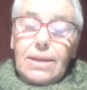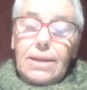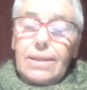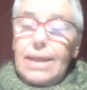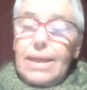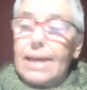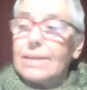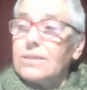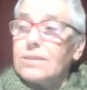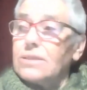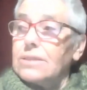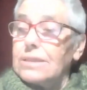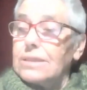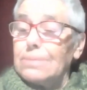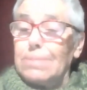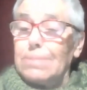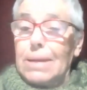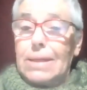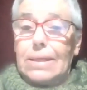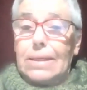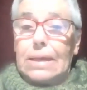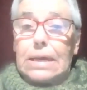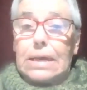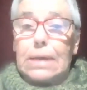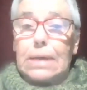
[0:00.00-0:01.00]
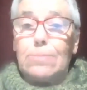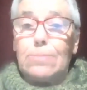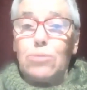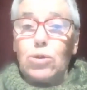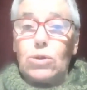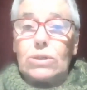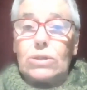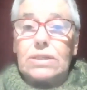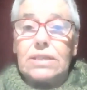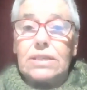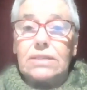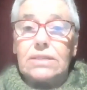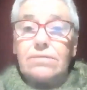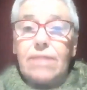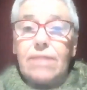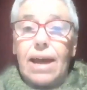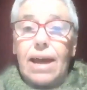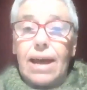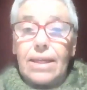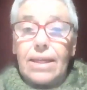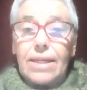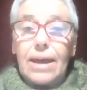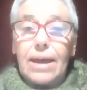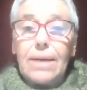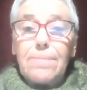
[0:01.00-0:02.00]
That split the community
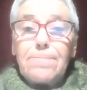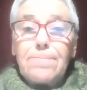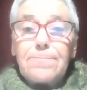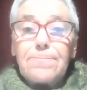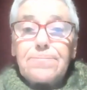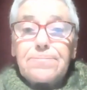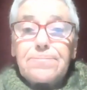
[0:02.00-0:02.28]
rather.